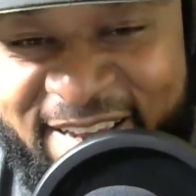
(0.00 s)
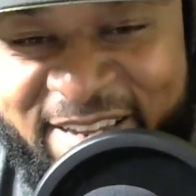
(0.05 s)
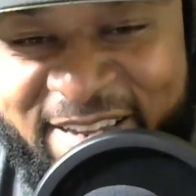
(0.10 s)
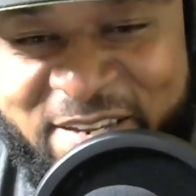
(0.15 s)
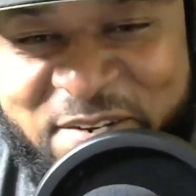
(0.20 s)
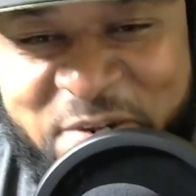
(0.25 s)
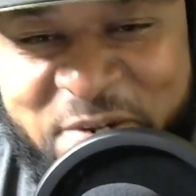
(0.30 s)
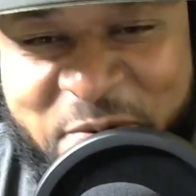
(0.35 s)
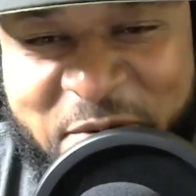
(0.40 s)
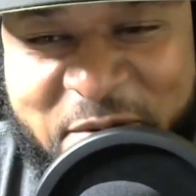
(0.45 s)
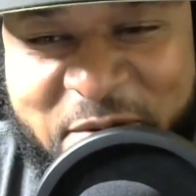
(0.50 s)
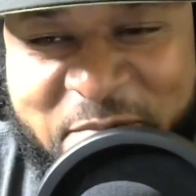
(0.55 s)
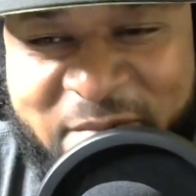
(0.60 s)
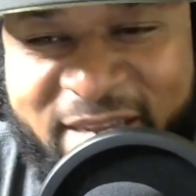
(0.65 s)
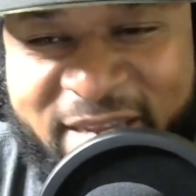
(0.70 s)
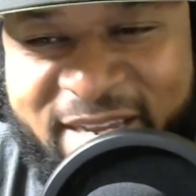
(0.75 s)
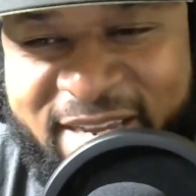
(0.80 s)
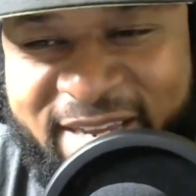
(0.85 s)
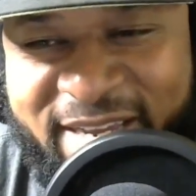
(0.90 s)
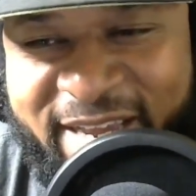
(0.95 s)
You know what,
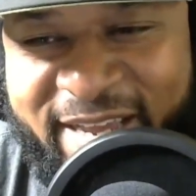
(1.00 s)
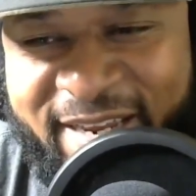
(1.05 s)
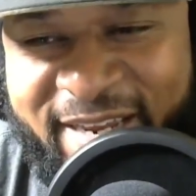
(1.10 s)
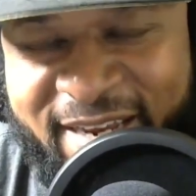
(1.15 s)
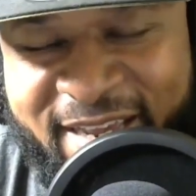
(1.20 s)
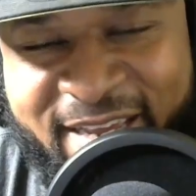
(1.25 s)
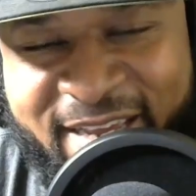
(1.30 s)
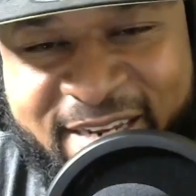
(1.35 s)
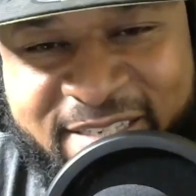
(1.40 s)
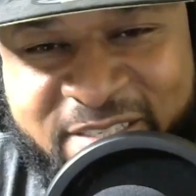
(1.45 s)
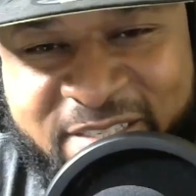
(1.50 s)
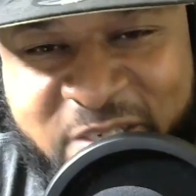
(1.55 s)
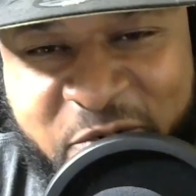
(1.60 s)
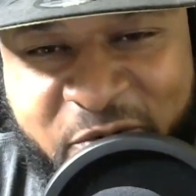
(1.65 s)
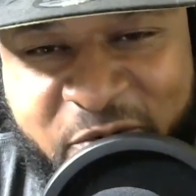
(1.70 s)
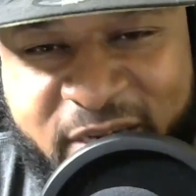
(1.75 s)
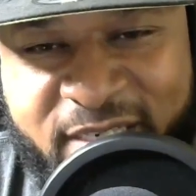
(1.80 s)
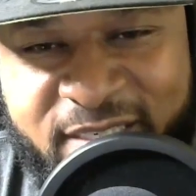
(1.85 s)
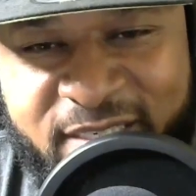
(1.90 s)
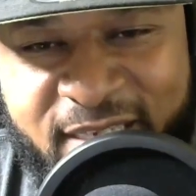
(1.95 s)
man? Atlanta's a
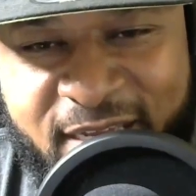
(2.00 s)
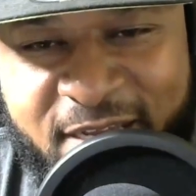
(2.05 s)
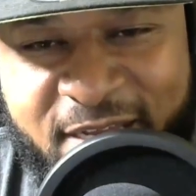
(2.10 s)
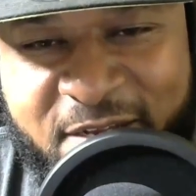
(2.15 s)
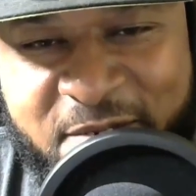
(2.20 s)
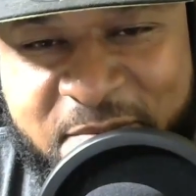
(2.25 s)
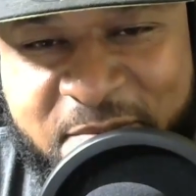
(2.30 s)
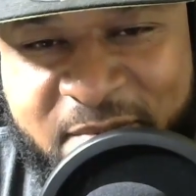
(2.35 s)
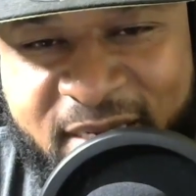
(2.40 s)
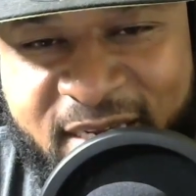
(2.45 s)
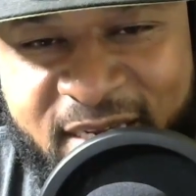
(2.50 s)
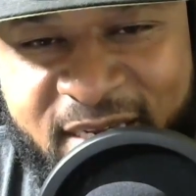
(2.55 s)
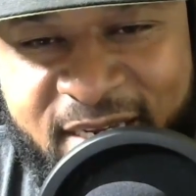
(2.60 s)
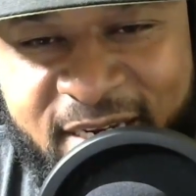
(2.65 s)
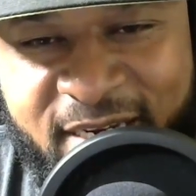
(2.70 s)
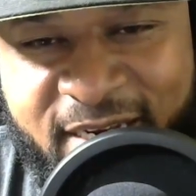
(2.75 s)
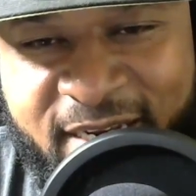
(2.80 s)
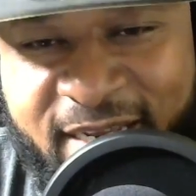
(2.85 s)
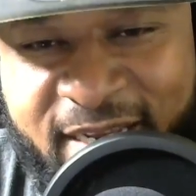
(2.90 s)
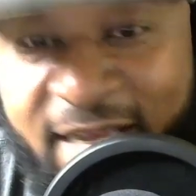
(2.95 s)
great town, man,
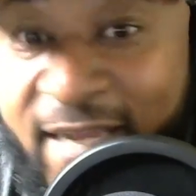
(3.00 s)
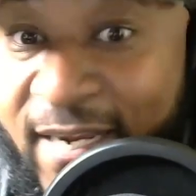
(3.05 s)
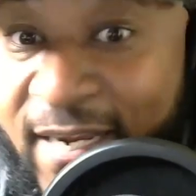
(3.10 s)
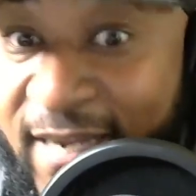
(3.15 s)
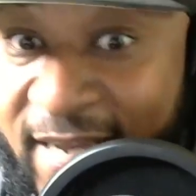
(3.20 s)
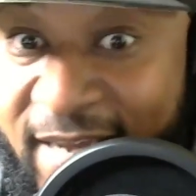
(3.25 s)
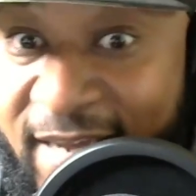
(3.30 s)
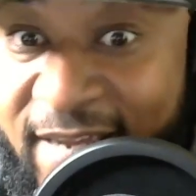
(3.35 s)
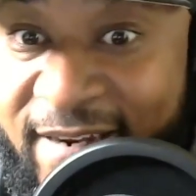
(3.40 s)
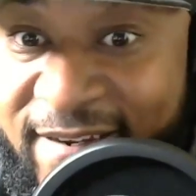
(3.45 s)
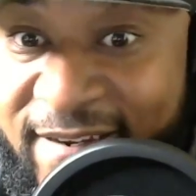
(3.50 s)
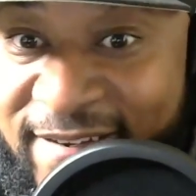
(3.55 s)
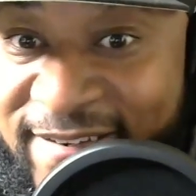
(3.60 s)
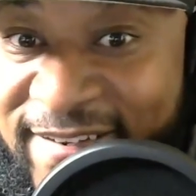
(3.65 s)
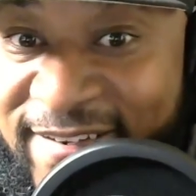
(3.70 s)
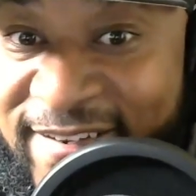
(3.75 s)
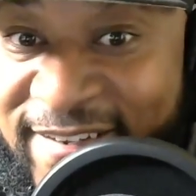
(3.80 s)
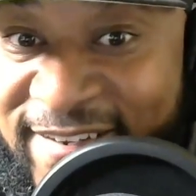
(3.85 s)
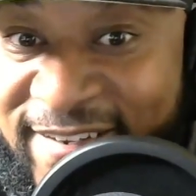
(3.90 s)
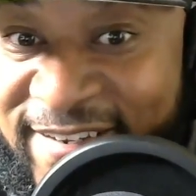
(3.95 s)
and they got a lot of
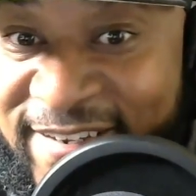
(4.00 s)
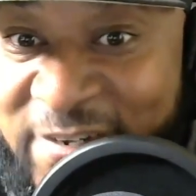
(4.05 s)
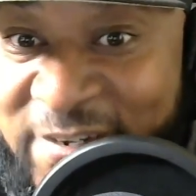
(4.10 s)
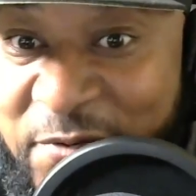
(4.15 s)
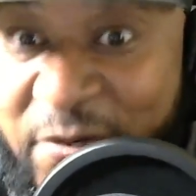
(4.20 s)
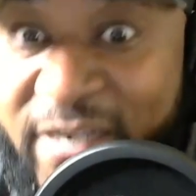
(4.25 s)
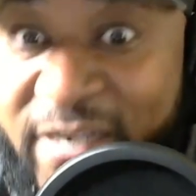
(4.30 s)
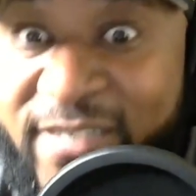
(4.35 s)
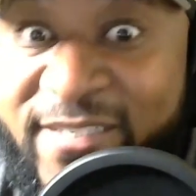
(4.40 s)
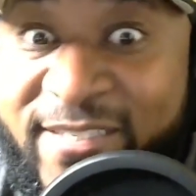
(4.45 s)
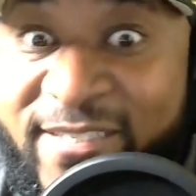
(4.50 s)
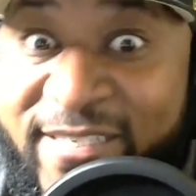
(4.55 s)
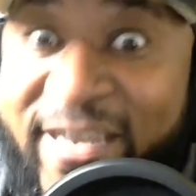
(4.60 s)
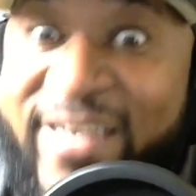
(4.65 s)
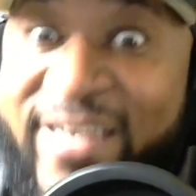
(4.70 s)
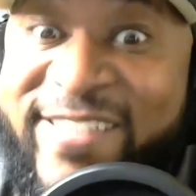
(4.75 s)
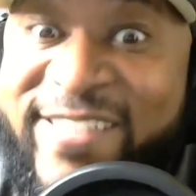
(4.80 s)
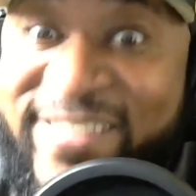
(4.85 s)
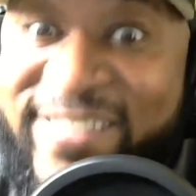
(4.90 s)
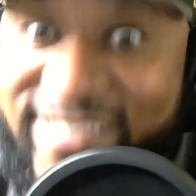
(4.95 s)
great
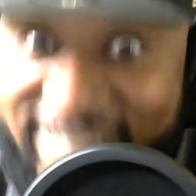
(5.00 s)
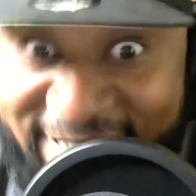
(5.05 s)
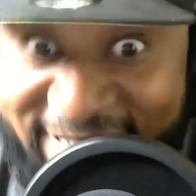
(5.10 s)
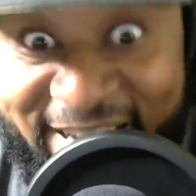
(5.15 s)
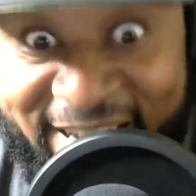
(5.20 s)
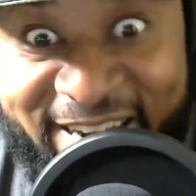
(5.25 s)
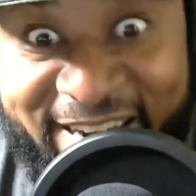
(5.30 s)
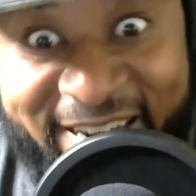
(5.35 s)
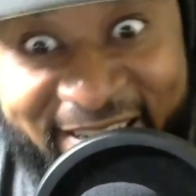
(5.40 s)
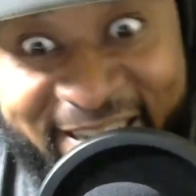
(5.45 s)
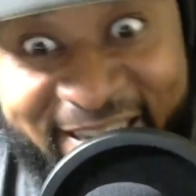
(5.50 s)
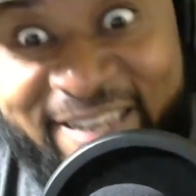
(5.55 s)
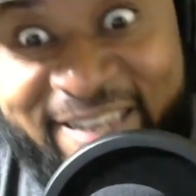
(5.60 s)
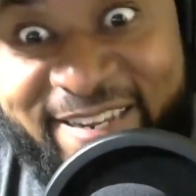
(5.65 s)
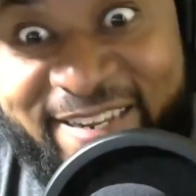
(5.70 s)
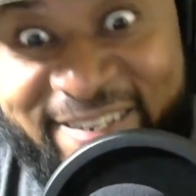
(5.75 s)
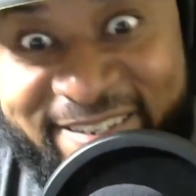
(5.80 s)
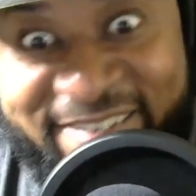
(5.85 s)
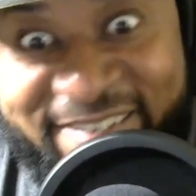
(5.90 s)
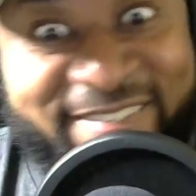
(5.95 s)
sights in
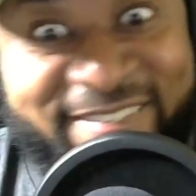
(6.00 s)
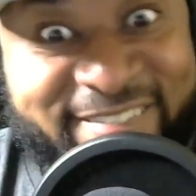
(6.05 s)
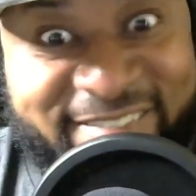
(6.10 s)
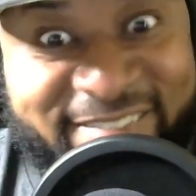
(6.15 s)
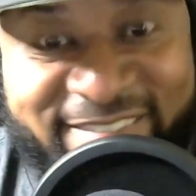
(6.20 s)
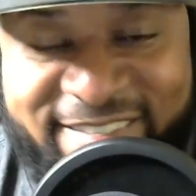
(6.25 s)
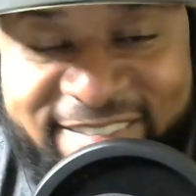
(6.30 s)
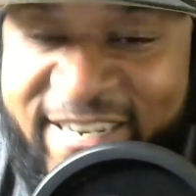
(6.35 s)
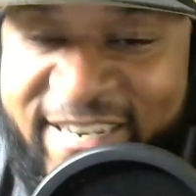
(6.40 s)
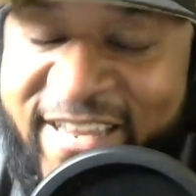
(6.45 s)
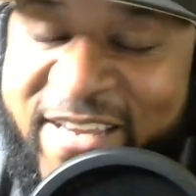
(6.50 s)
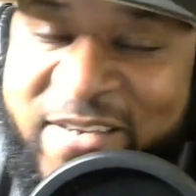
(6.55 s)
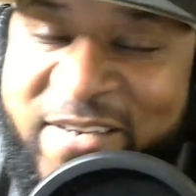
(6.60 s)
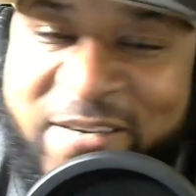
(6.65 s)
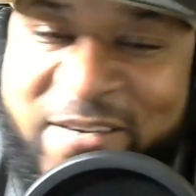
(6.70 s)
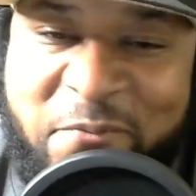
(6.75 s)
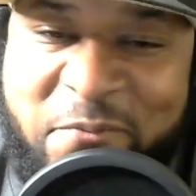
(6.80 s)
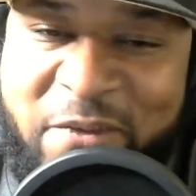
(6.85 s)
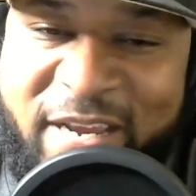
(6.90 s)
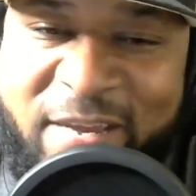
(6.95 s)
Atlanta. It ain't
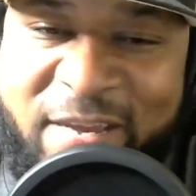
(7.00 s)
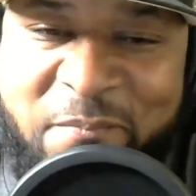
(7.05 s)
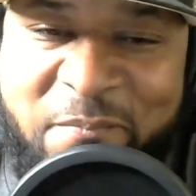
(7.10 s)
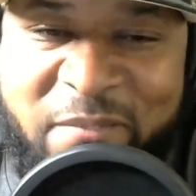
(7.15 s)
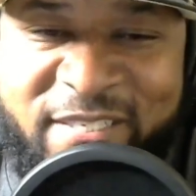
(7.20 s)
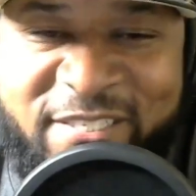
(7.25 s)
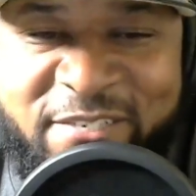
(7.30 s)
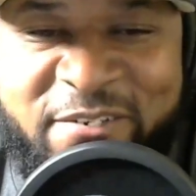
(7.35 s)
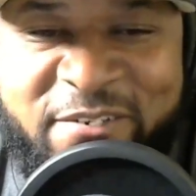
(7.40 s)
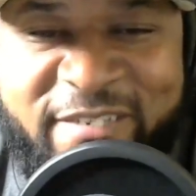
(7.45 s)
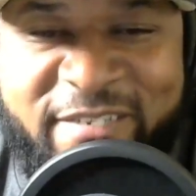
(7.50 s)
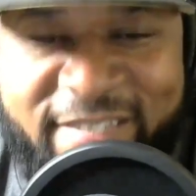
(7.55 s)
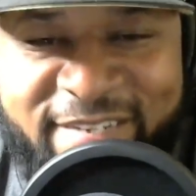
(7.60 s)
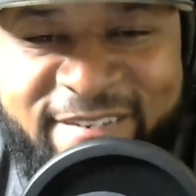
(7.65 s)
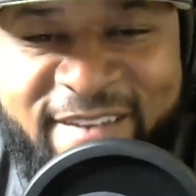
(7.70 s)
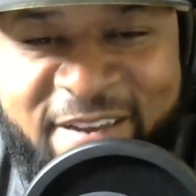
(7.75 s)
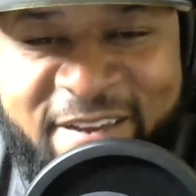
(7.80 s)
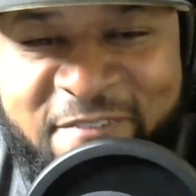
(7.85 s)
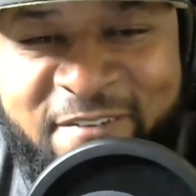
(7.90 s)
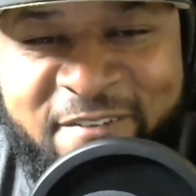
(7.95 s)
the red, but you
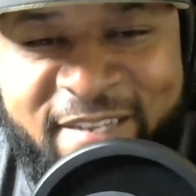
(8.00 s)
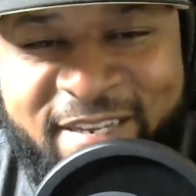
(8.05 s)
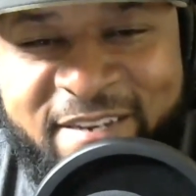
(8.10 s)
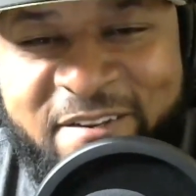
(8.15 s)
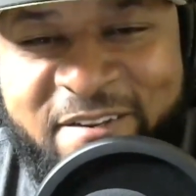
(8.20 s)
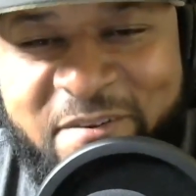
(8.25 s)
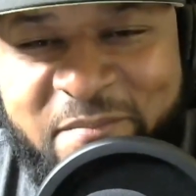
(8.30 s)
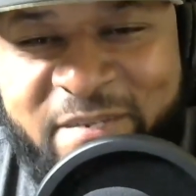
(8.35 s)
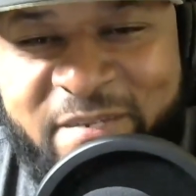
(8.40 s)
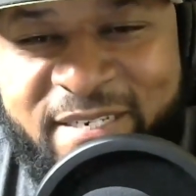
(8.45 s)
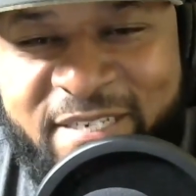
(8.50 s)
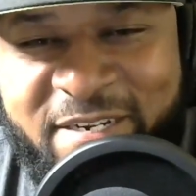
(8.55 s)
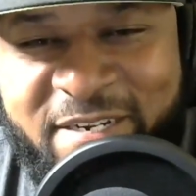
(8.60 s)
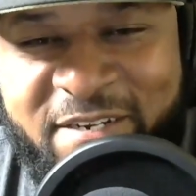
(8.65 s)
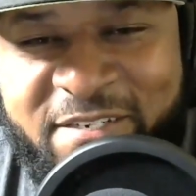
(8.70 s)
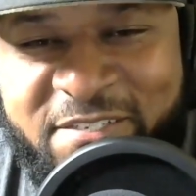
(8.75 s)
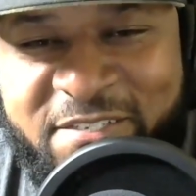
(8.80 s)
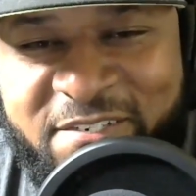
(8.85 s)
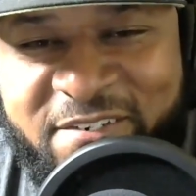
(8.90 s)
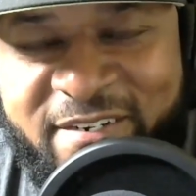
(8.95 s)
definitely in enemy
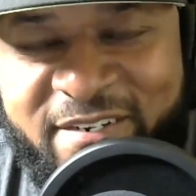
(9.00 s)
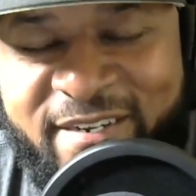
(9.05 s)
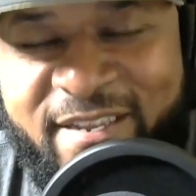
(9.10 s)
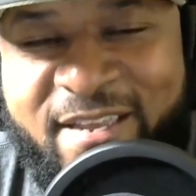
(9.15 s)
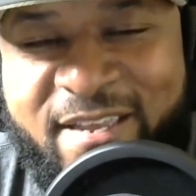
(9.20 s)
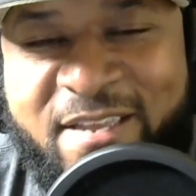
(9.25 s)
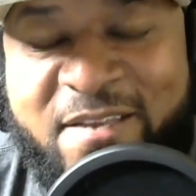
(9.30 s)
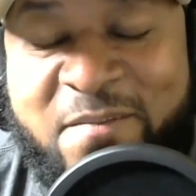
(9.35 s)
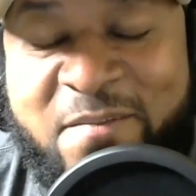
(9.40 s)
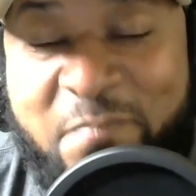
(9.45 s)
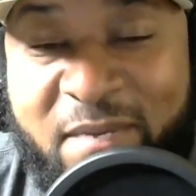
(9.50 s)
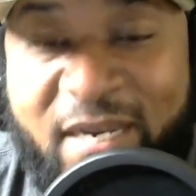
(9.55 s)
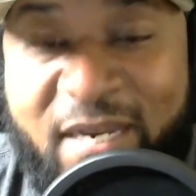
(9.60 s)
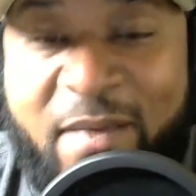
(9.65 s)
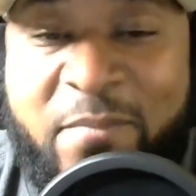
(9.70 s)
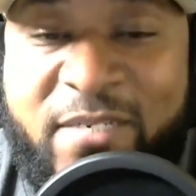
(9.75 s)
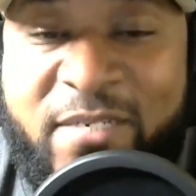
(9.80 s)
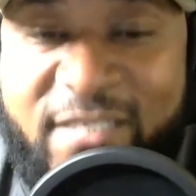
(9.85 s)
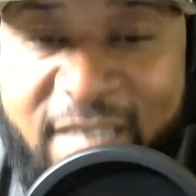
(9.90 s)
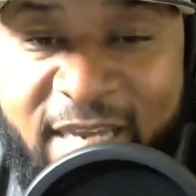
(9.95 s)
territory. But
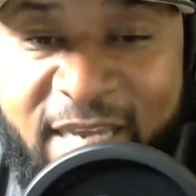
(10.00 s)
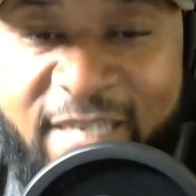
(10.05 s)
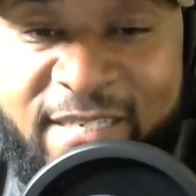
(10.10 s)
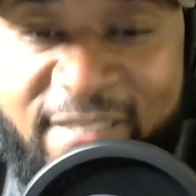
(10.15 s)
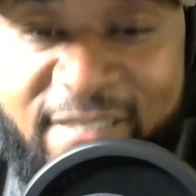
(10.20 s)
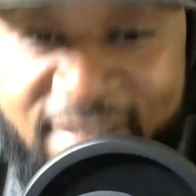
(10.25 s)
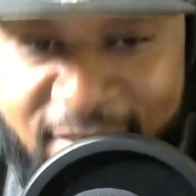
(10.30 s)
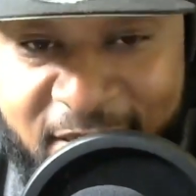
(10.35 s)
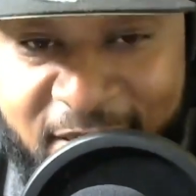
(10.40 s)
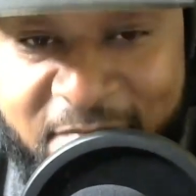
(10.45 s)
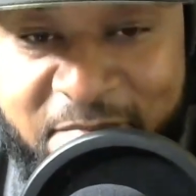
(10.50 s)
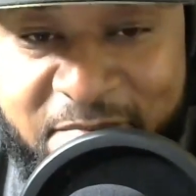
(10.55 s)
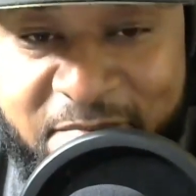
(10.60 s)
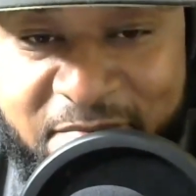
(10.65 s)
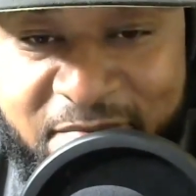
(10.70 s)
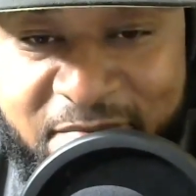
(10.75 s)
I'm going to tell you something.